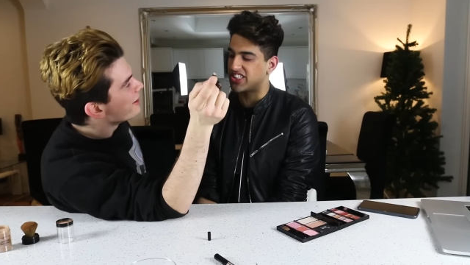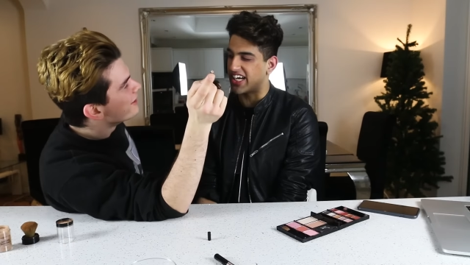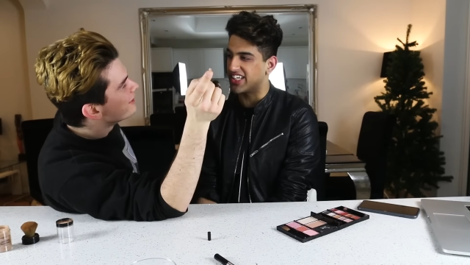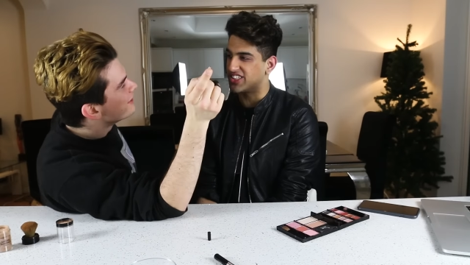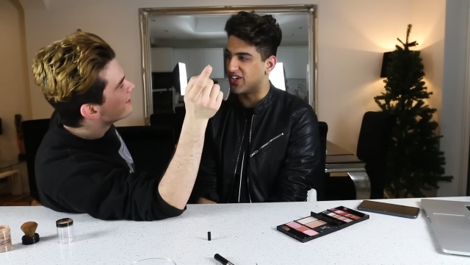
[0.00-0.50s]

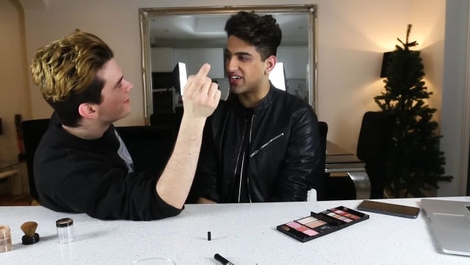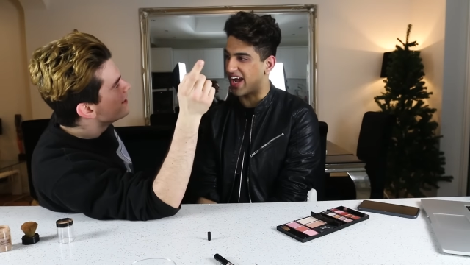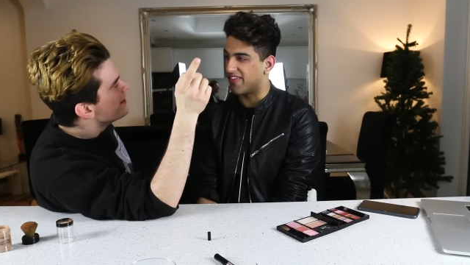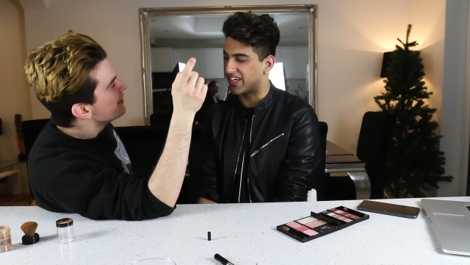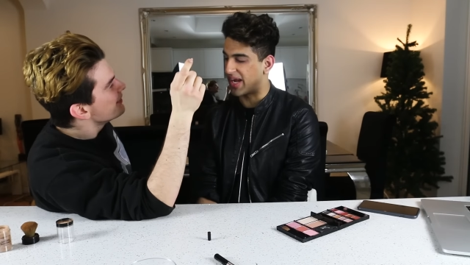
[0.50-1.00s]
Speaker 1: shittiest
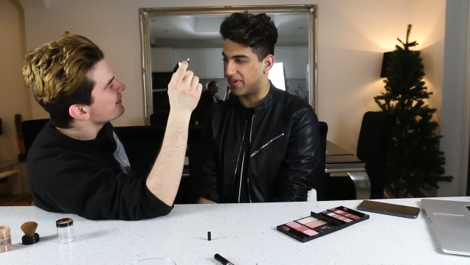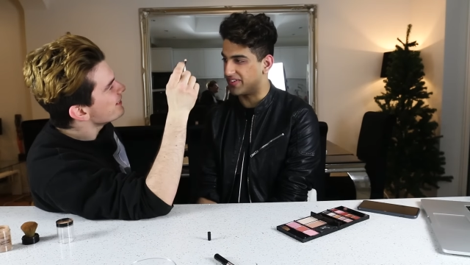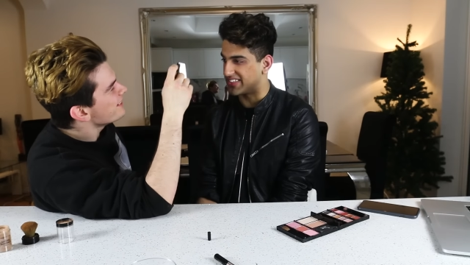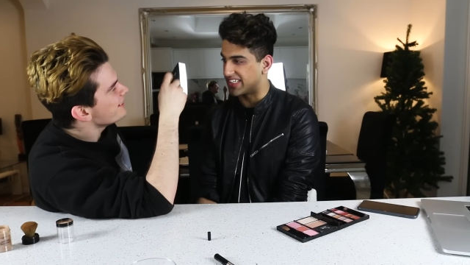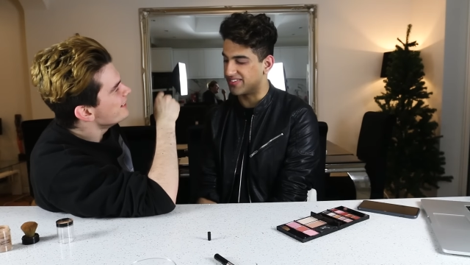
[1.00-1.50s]
joke ever came
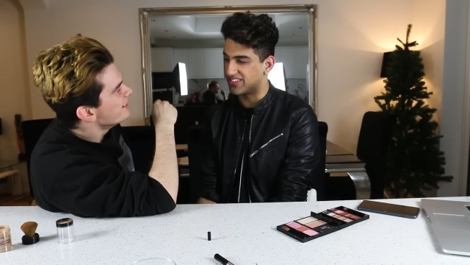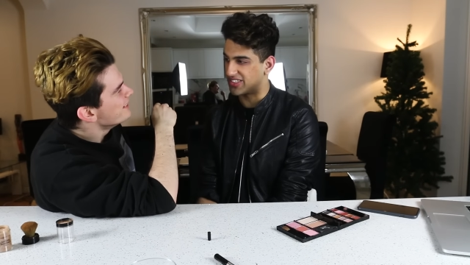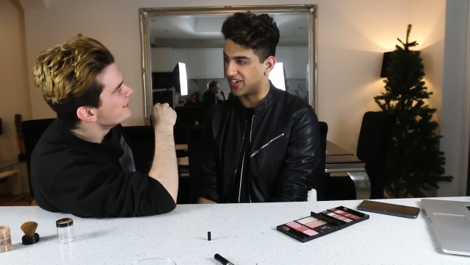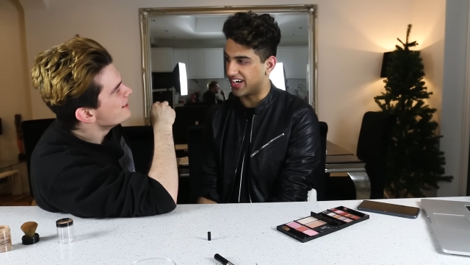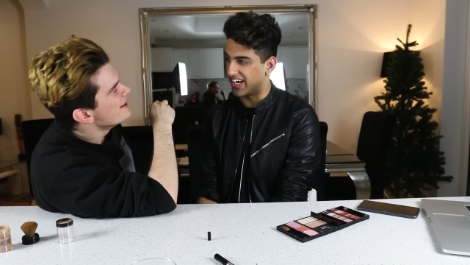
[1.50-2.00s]
up, Steve. I'm
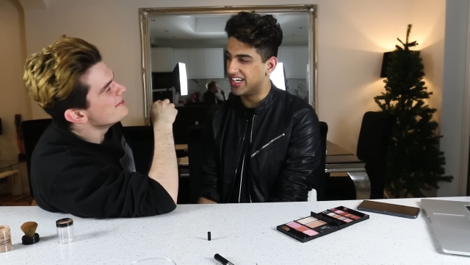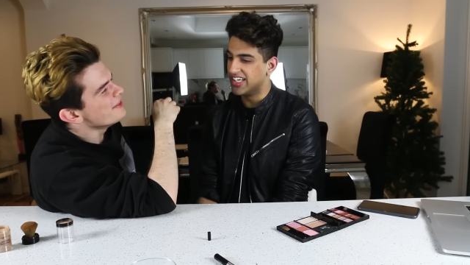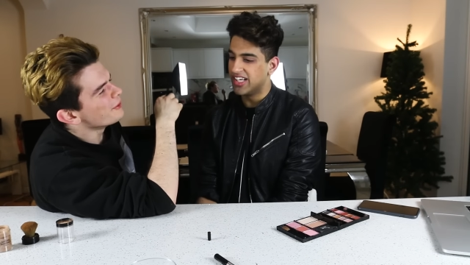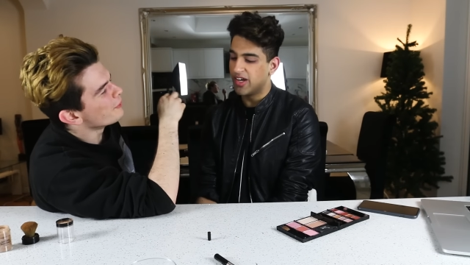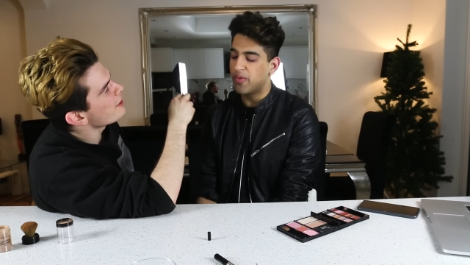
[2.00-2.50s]
sorry.
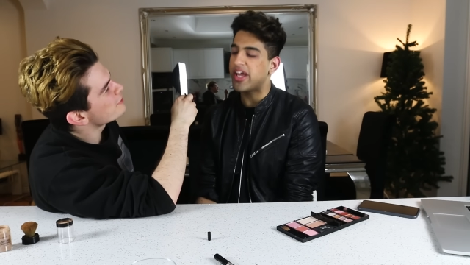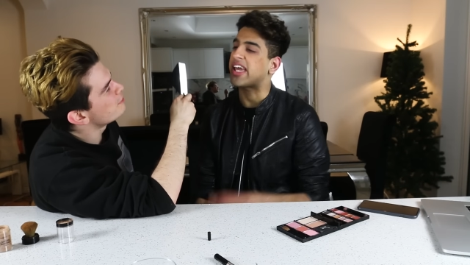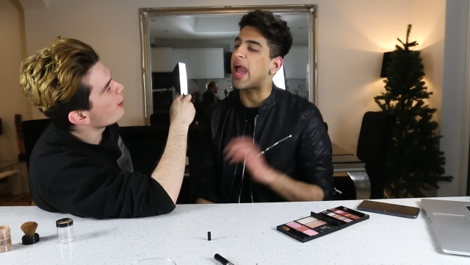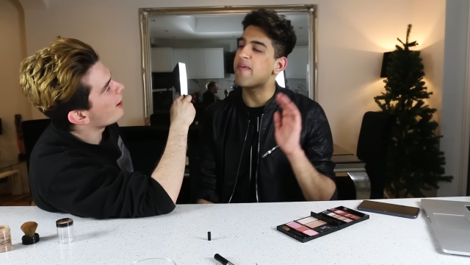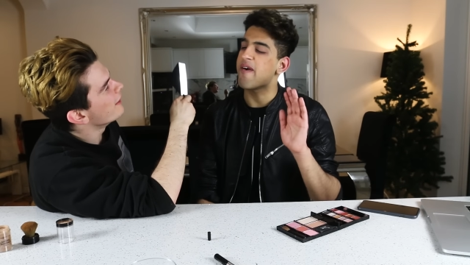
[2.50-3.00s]
No, the worst
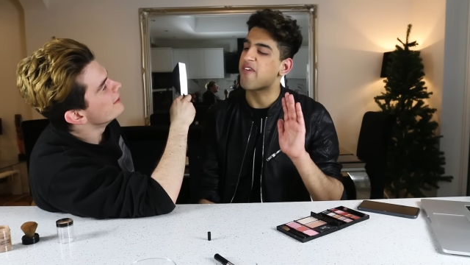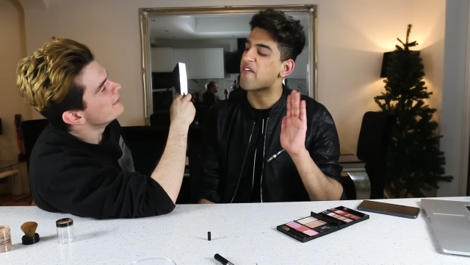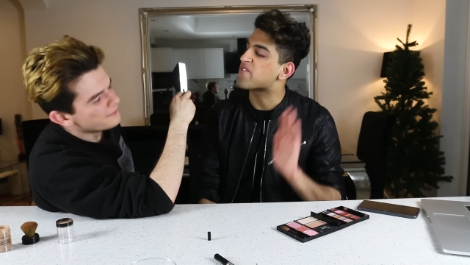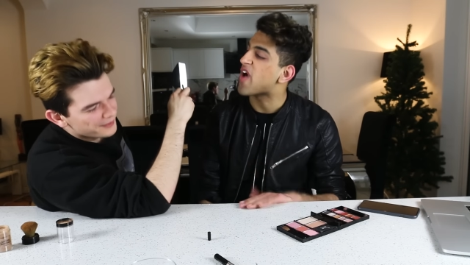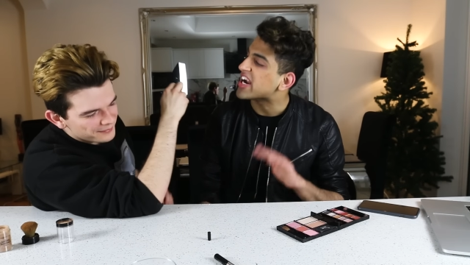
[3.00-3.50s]
we part, came here
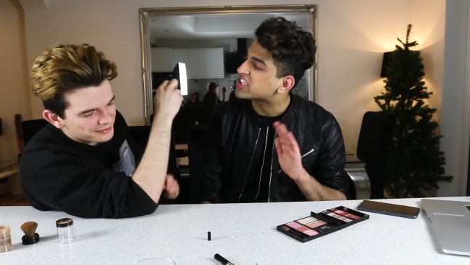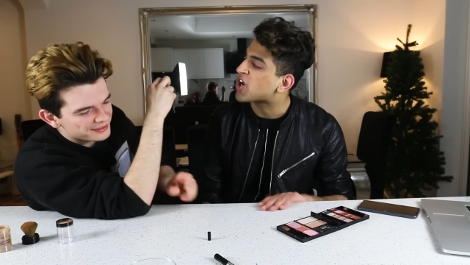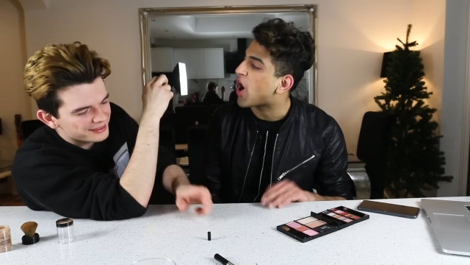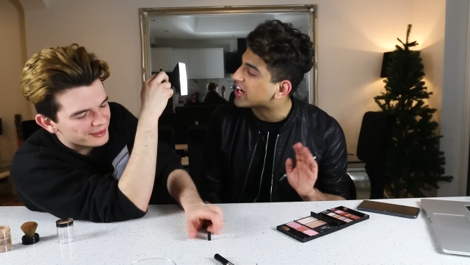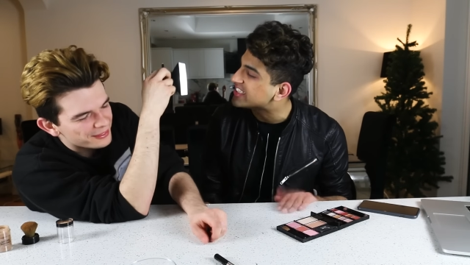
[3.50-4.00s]
for
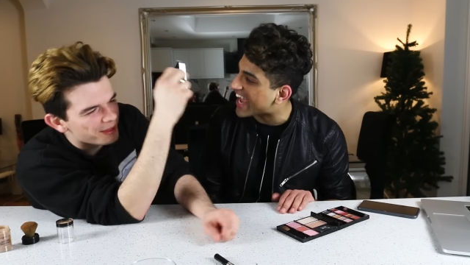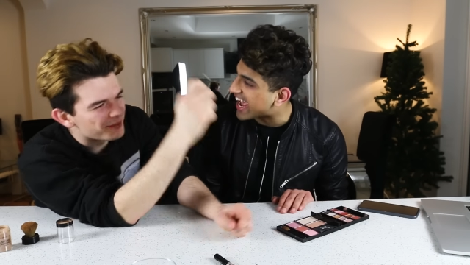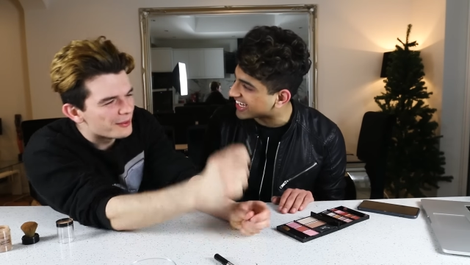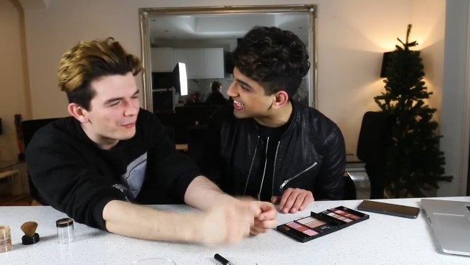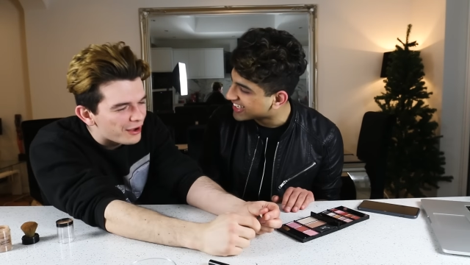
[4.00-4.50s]
fresh
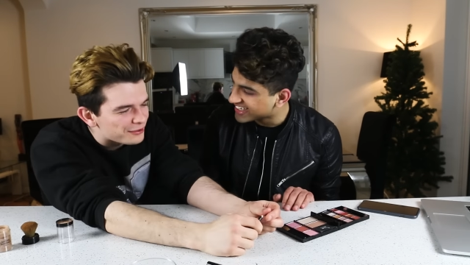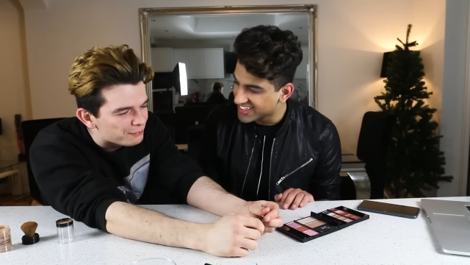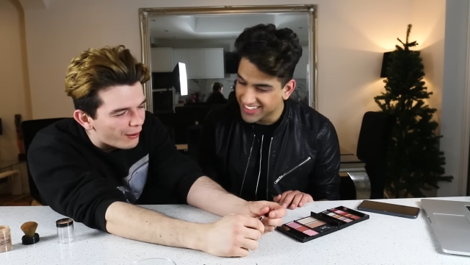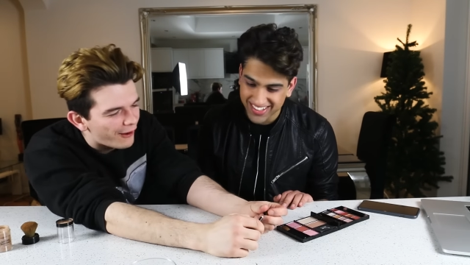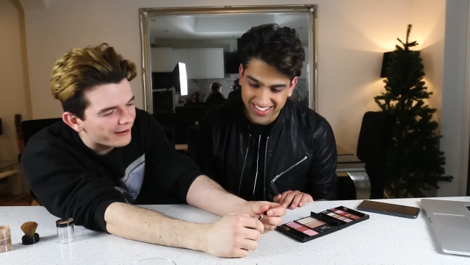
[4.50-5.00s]
Speaker 2: content. The
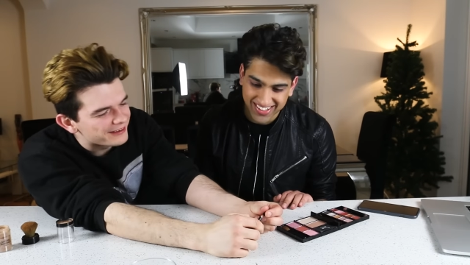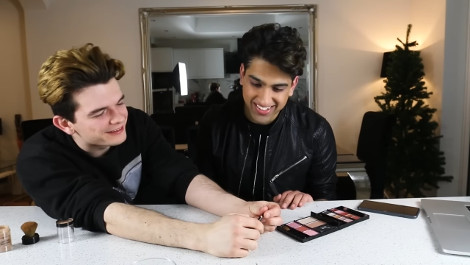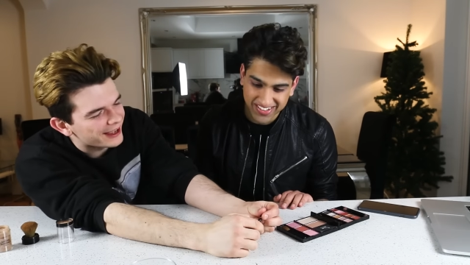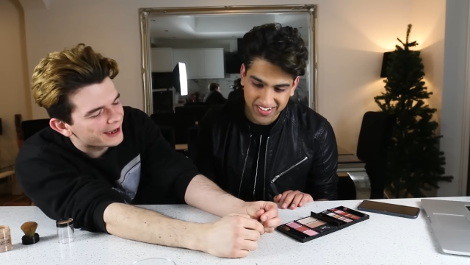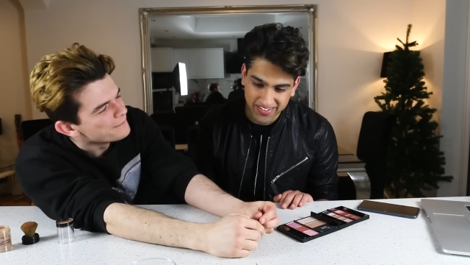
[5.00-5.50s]
worst part
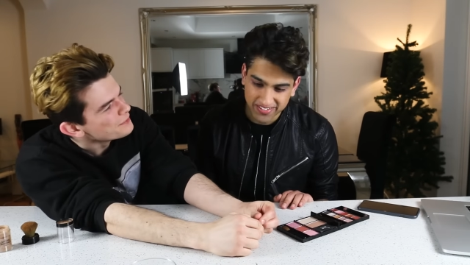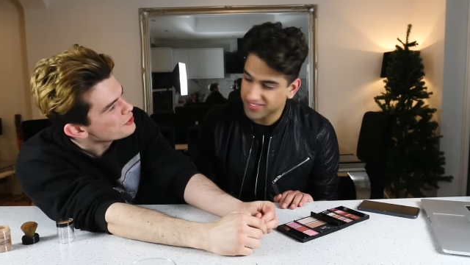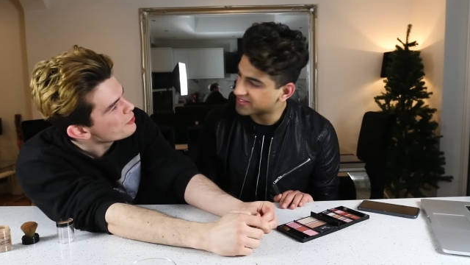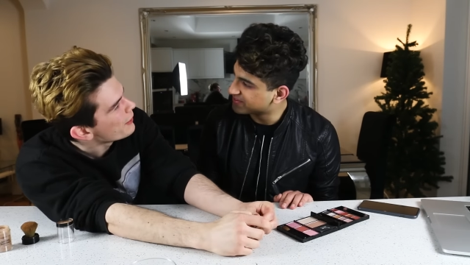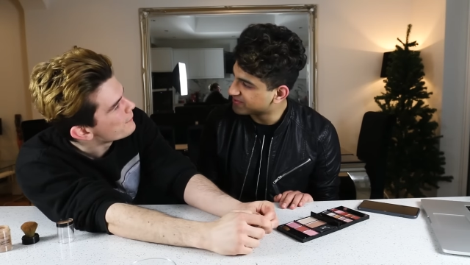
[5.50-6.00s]
is
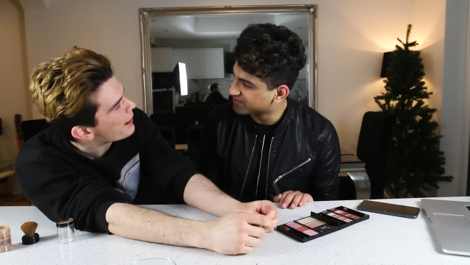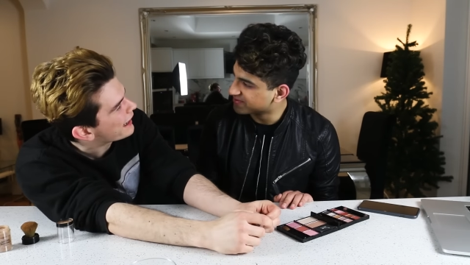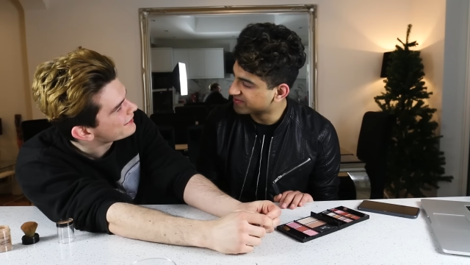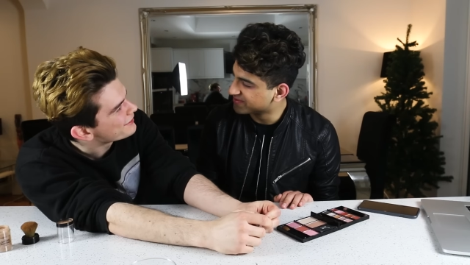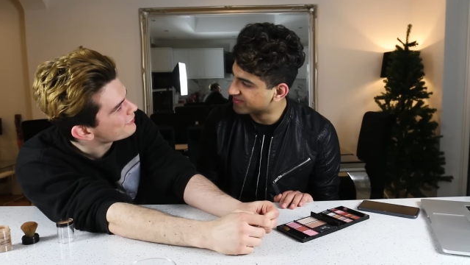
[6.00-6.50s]
that you went
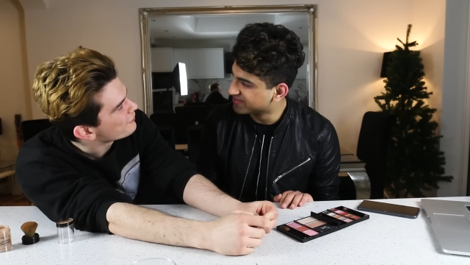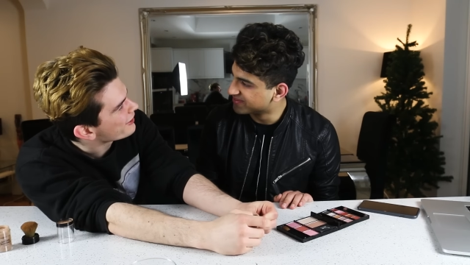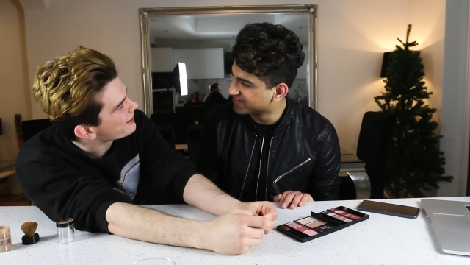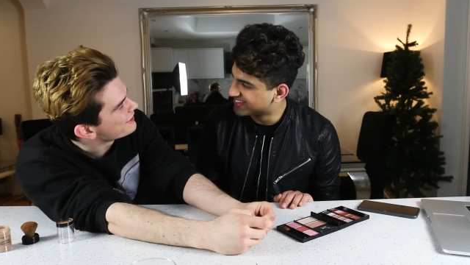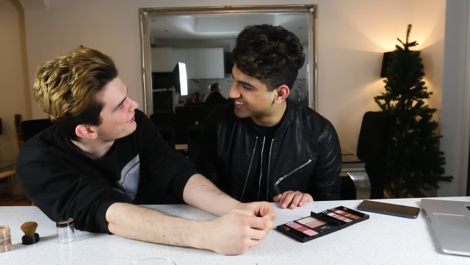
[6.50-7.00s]
back into the
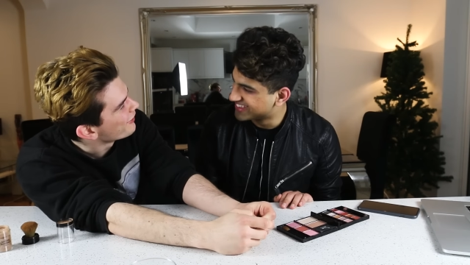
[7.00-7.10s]
fucking